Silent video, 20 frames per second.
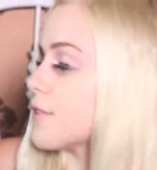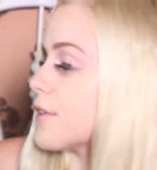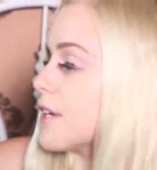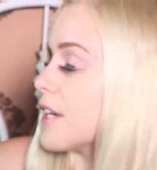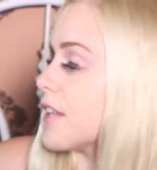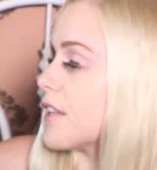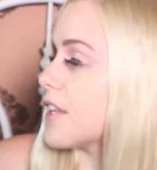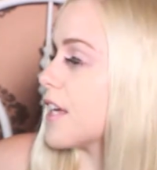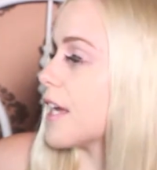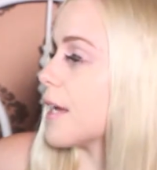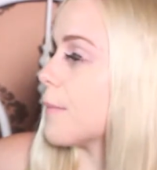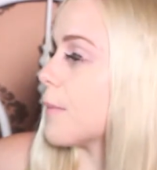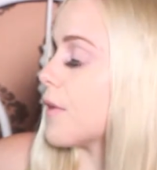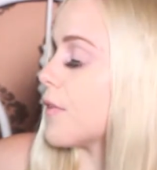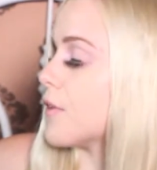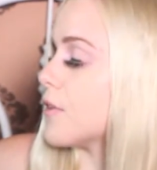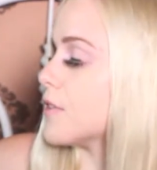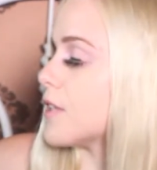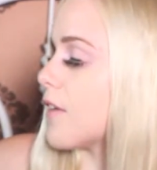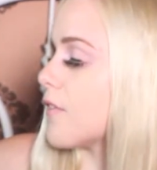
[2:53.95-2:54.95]
or anything, but
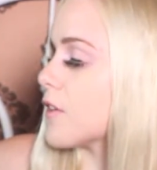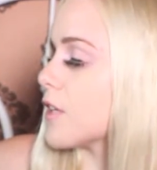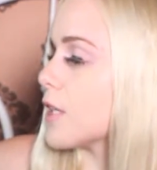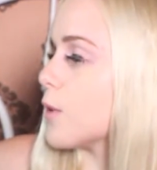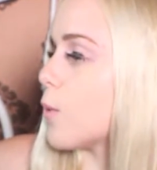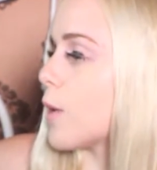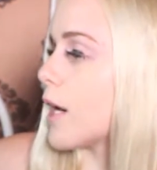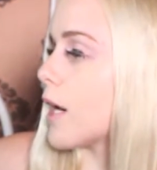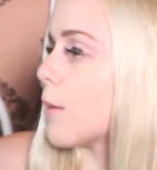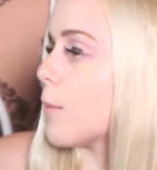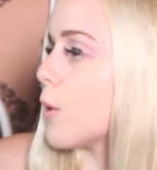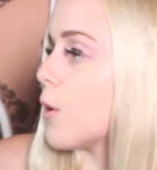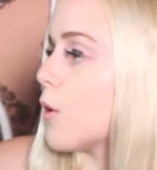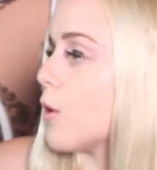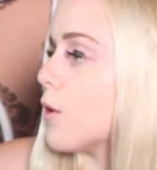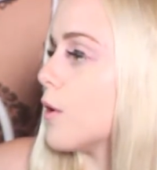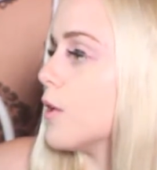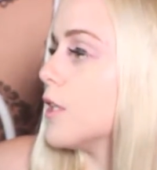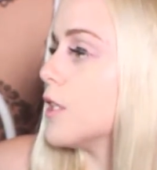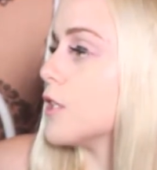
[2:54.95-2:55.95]
they're definitely
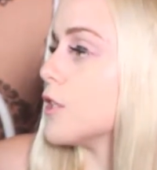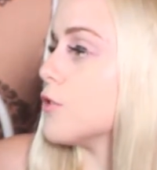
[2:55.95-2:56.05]
wearable.